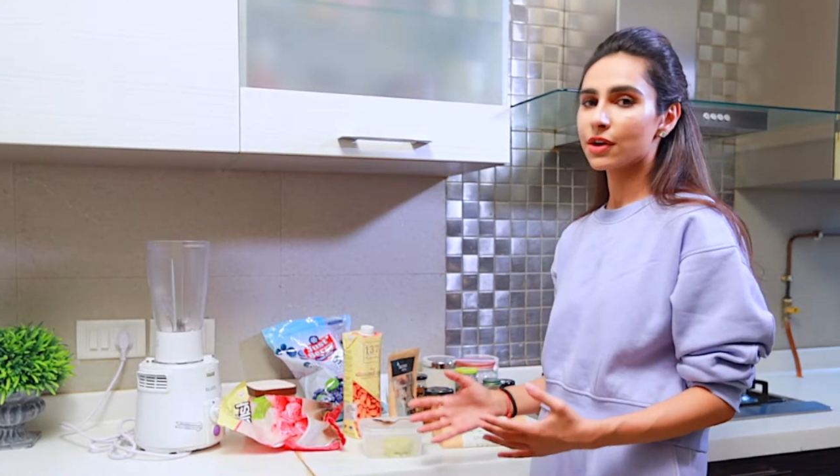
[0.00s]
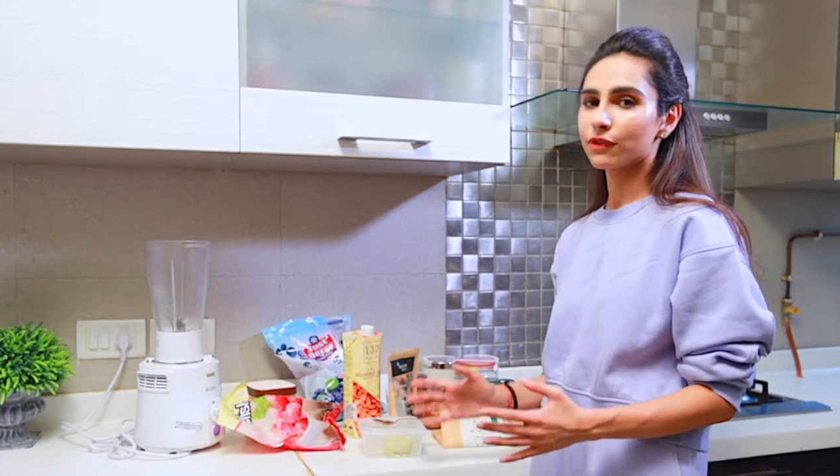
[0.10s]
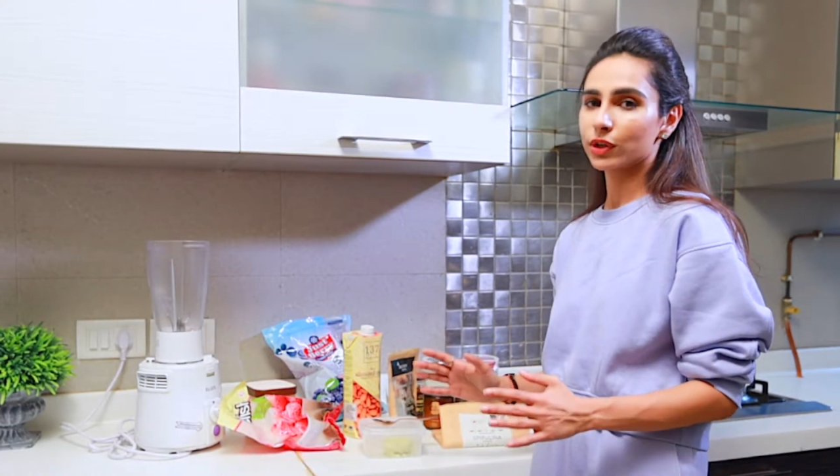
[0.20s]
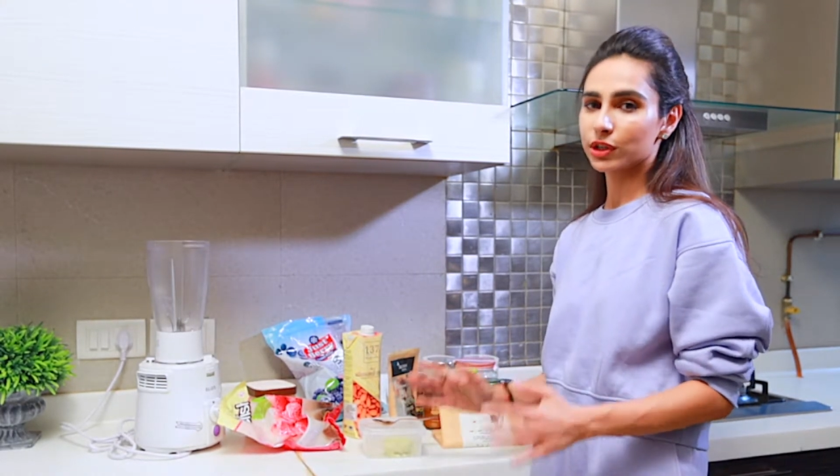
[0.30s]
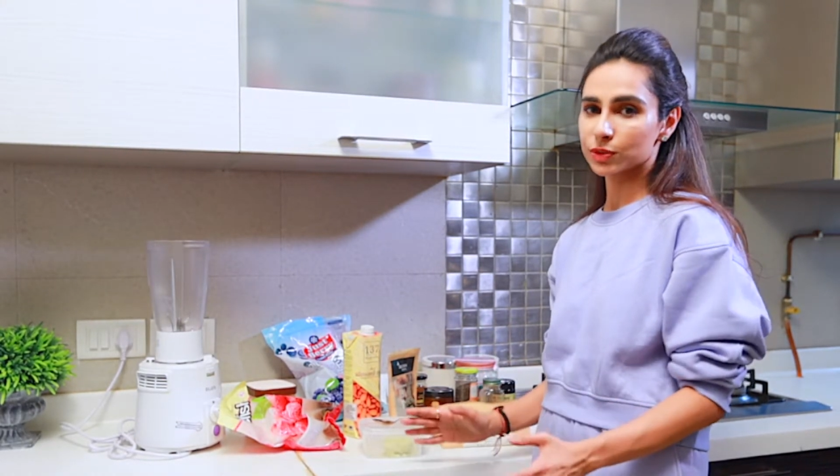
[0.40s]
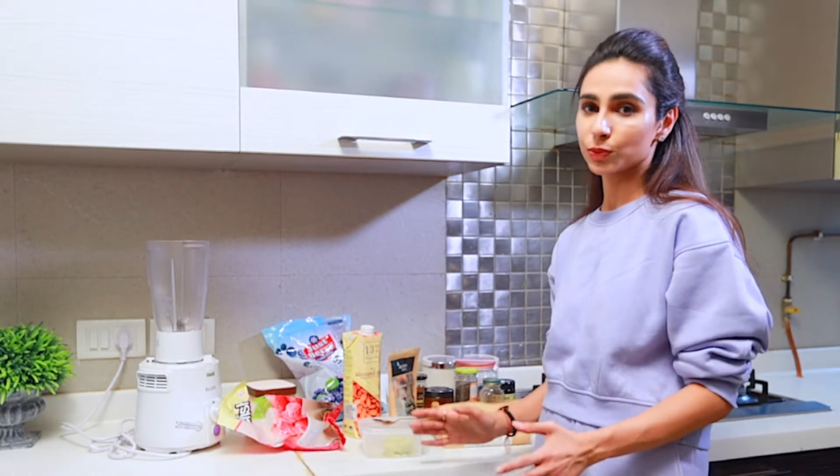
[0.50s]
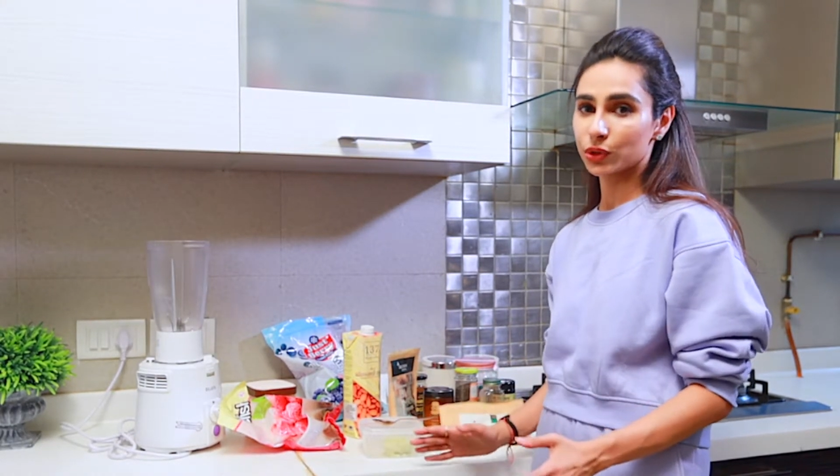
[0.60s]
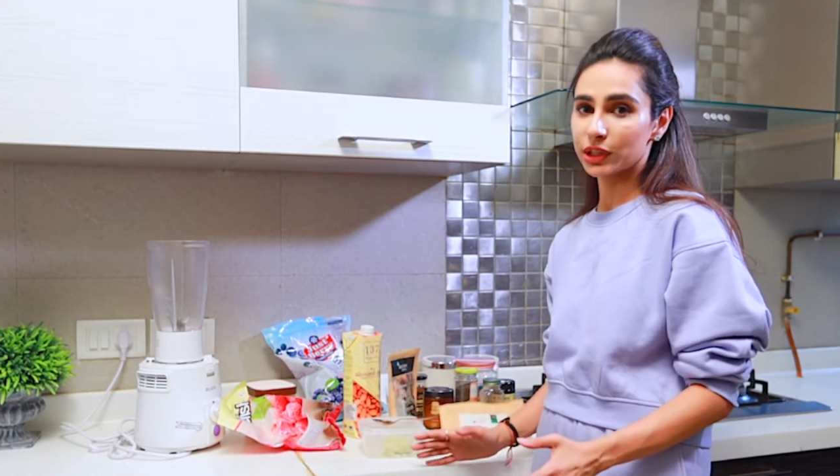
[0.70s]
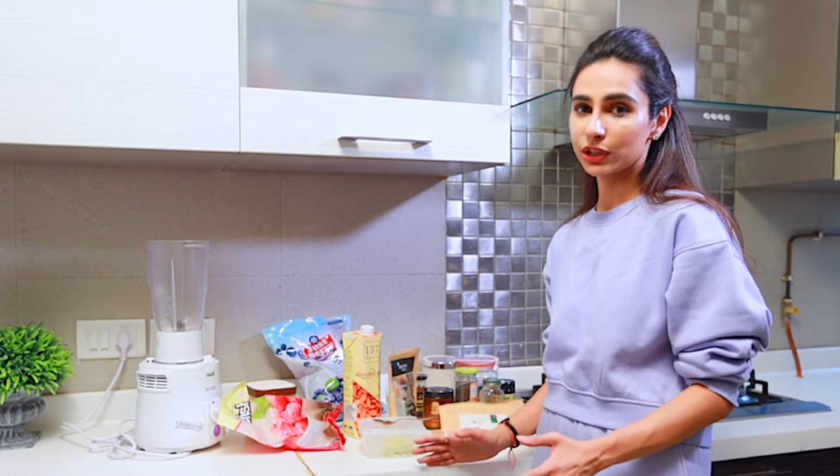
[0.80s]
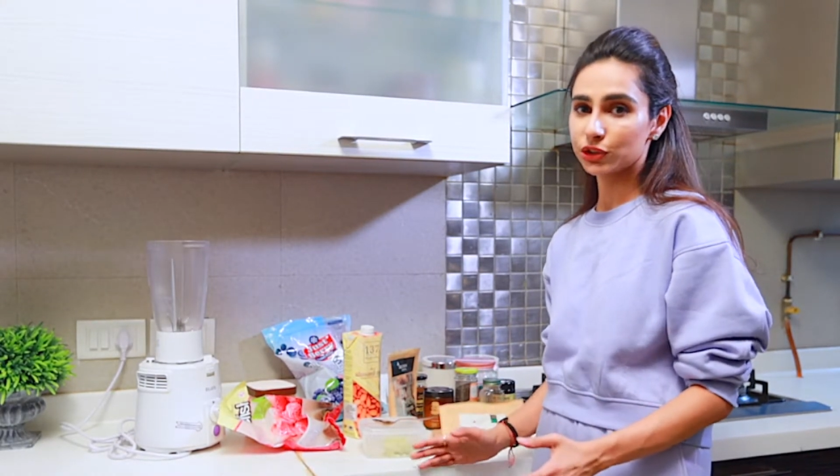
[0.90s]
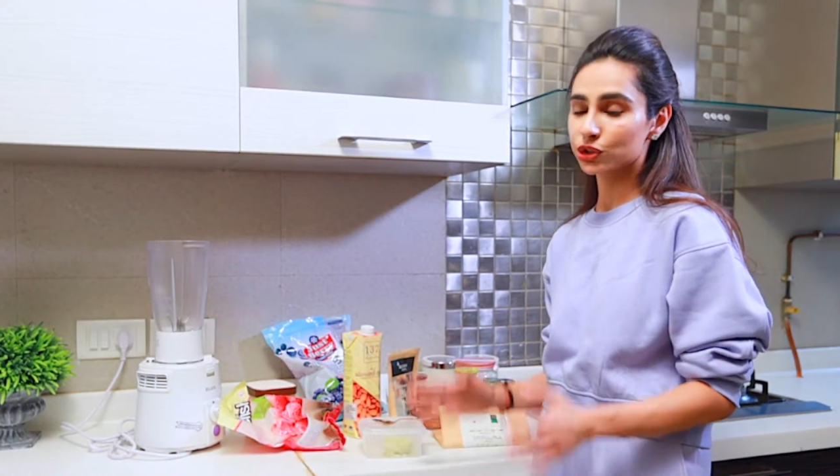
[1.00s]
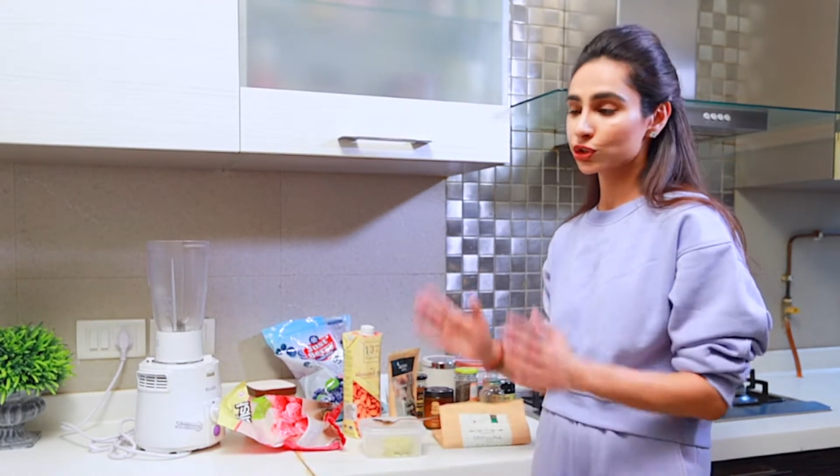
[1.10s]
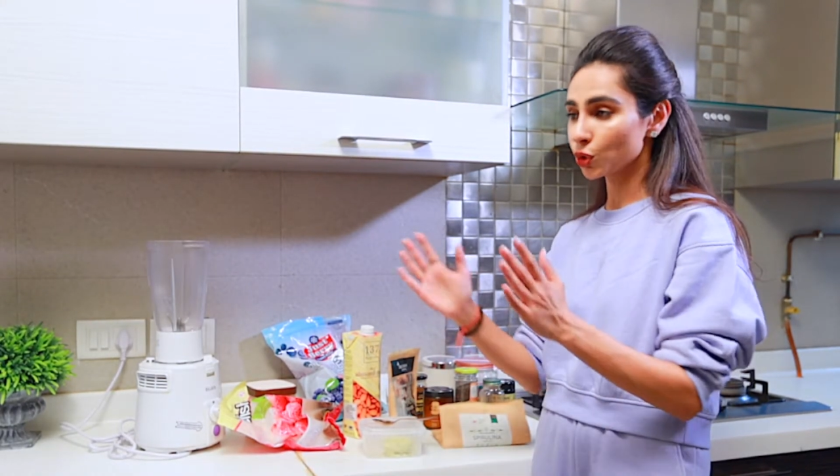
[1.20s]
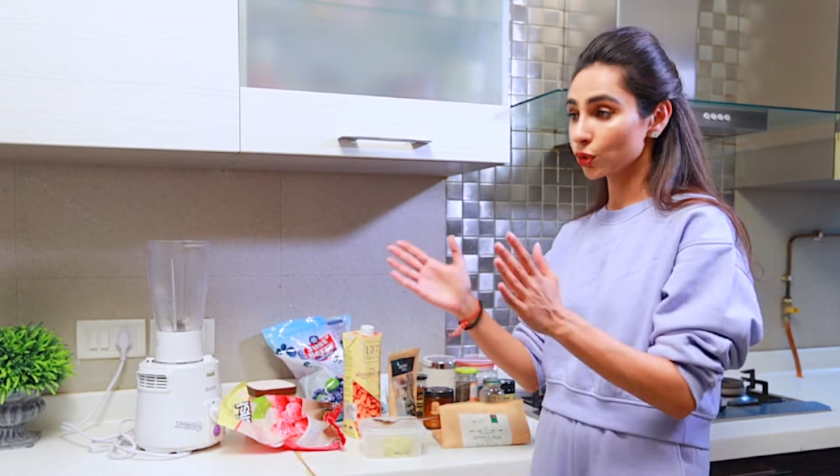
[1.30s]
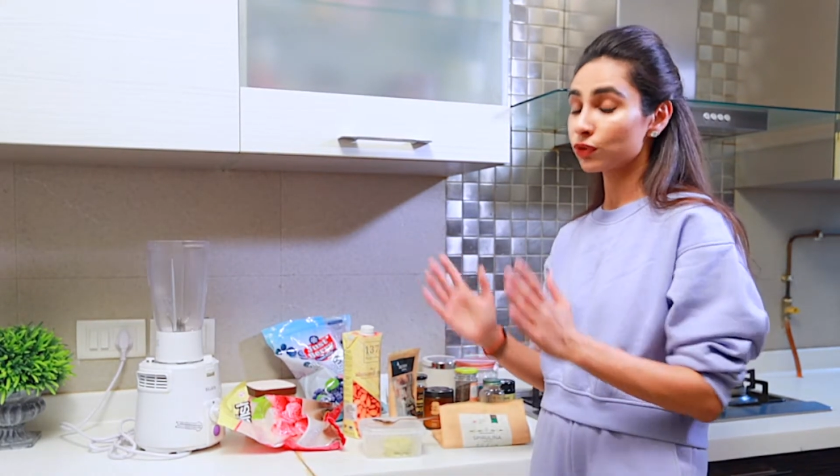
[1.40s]
for a smoothie. Just
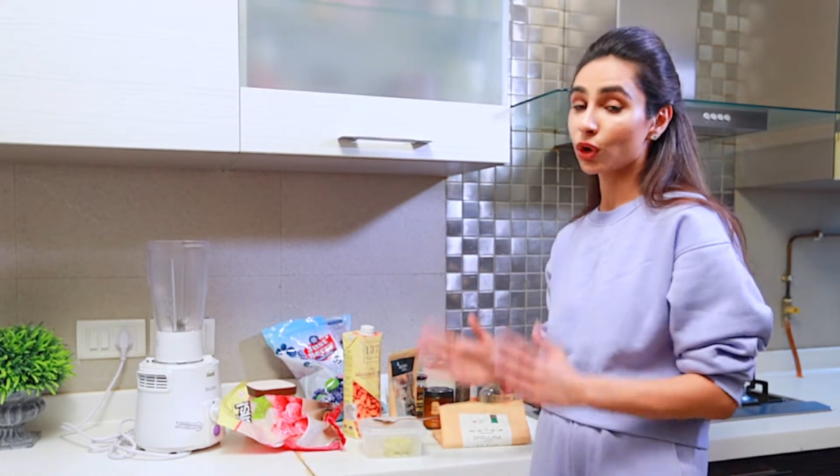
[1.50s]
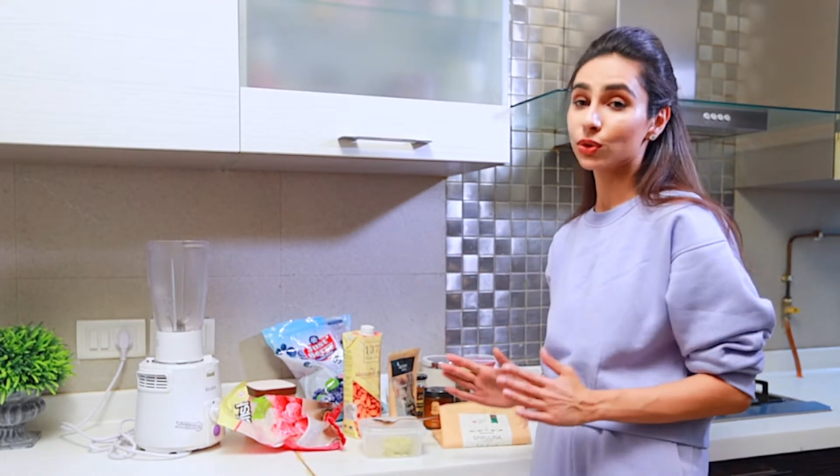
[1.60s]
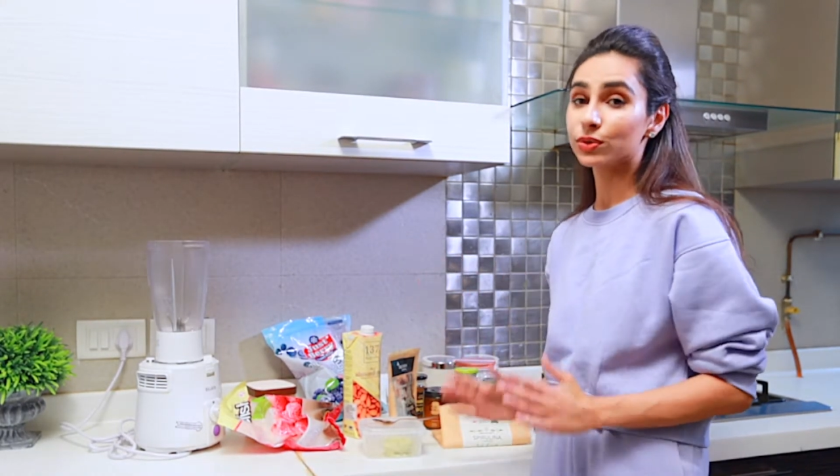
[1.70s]
don't follow